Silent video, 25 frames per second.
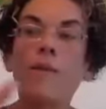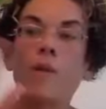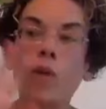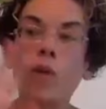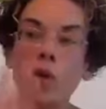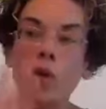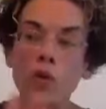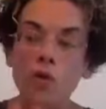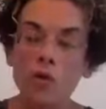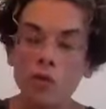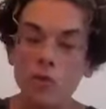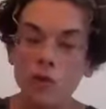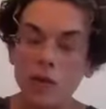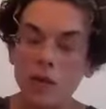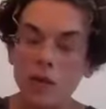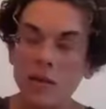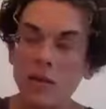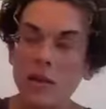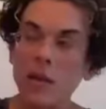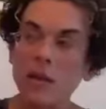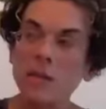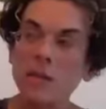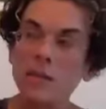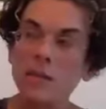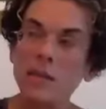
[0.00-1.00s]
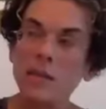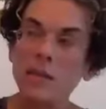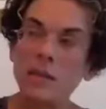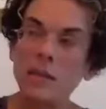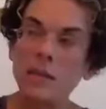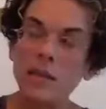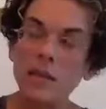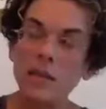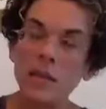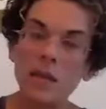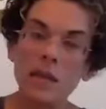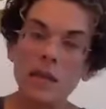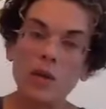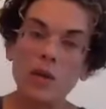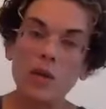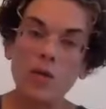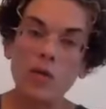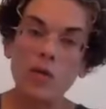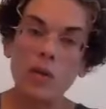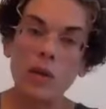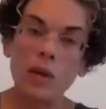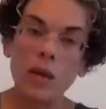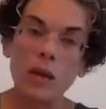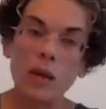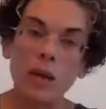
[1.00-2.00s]
for you to then see it in
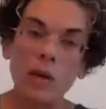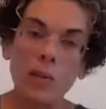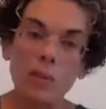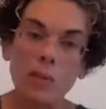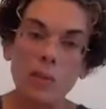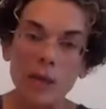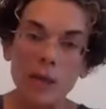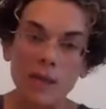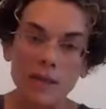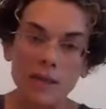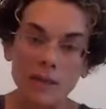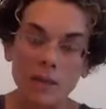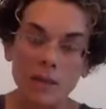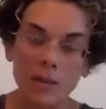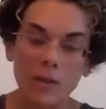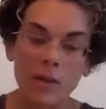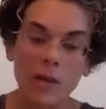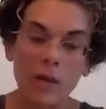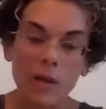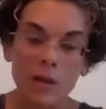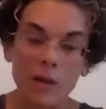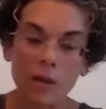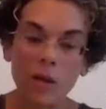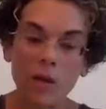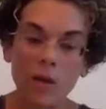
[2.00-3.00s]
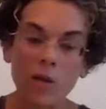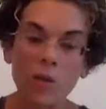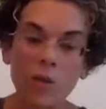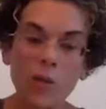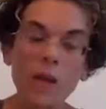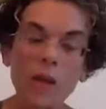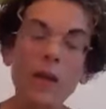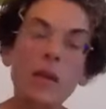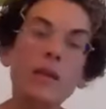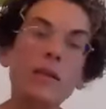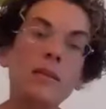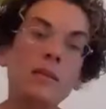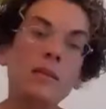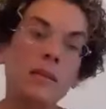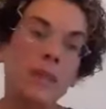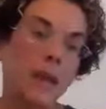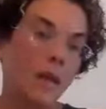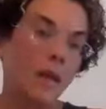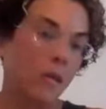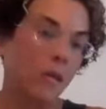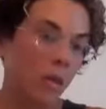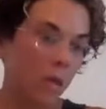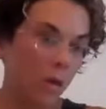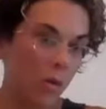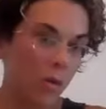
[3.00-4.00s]
new light based on the quick
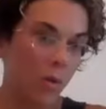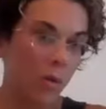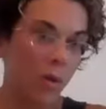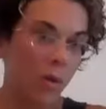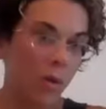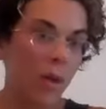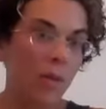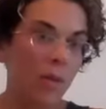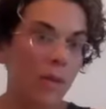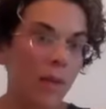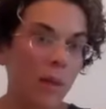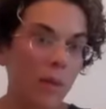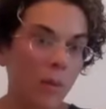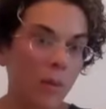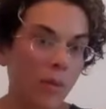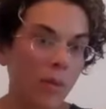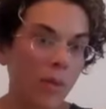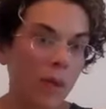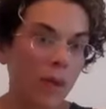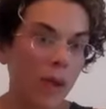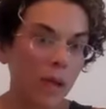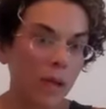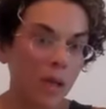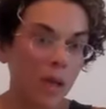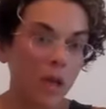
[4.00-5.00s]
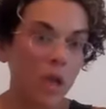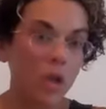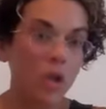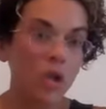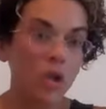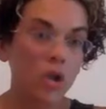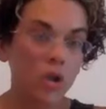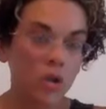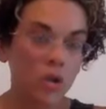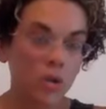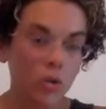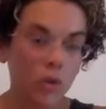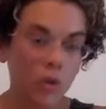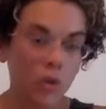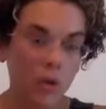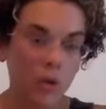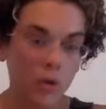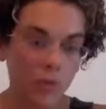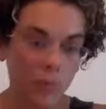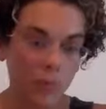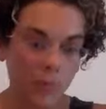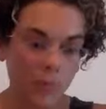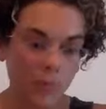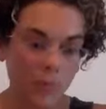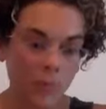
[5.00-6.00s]
download they provide to
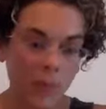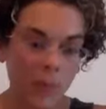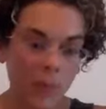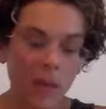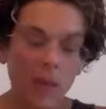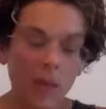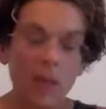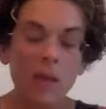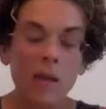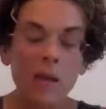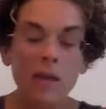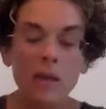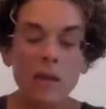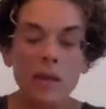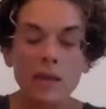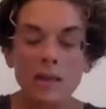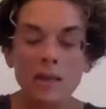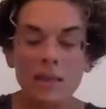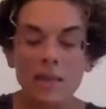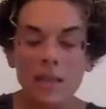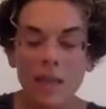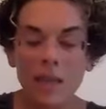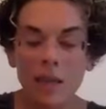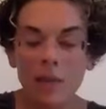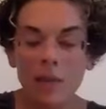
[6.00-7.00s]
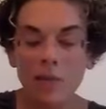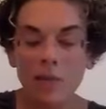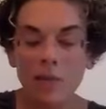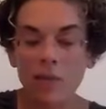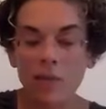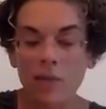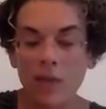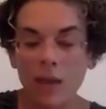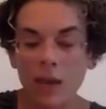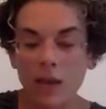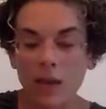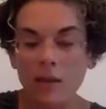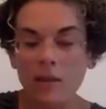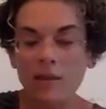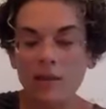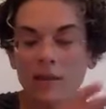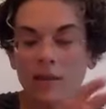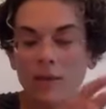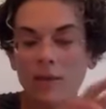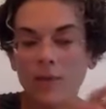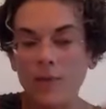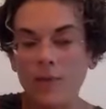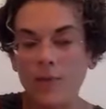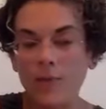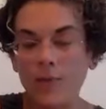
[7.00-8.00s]
you. The same things
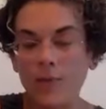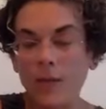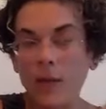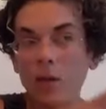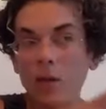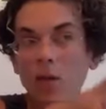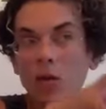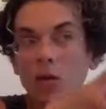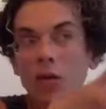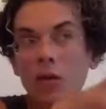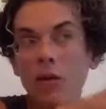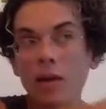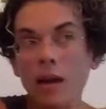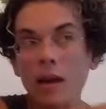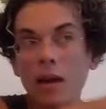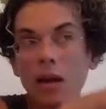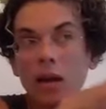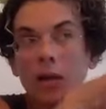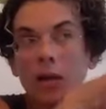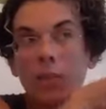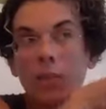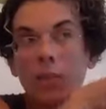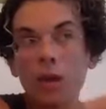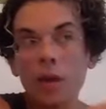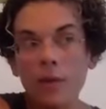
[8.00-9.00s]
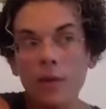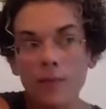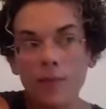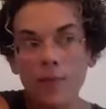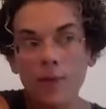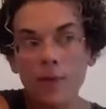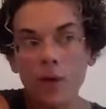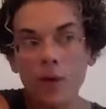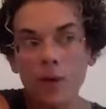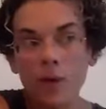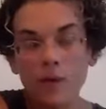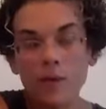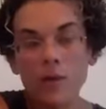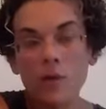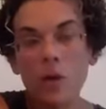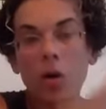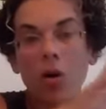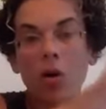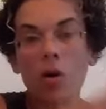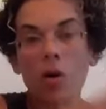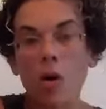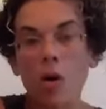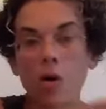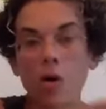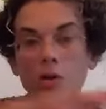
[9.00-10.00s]
that feel like pitfalls
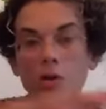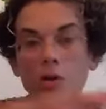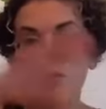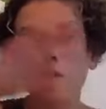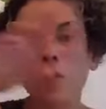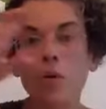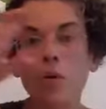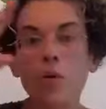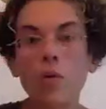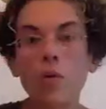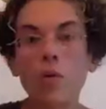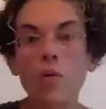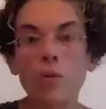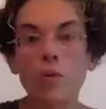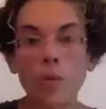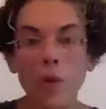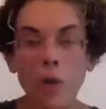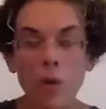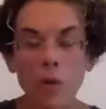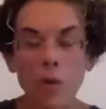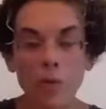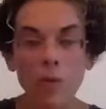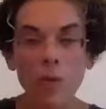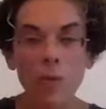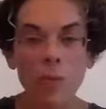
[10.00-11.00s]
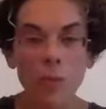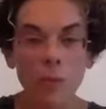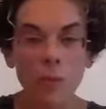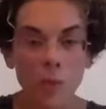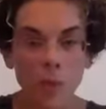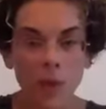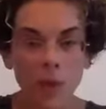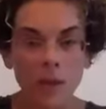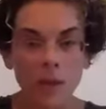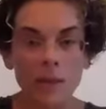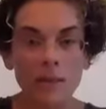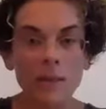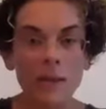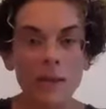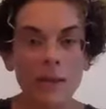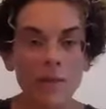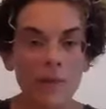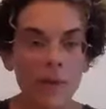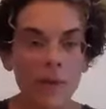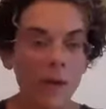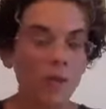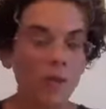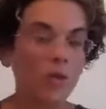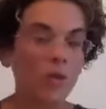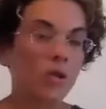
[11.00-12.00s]
are also growth points
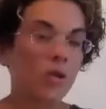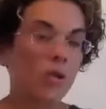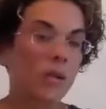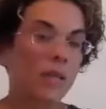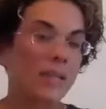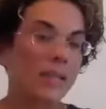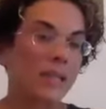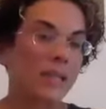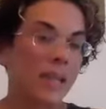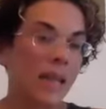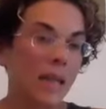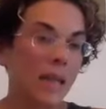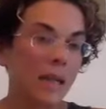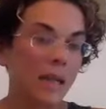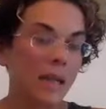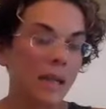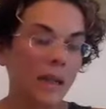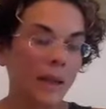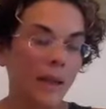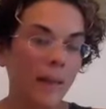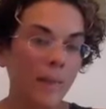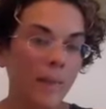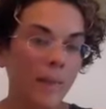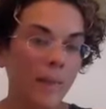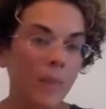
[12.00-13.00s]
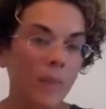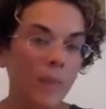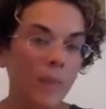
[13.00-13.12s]
of understanding.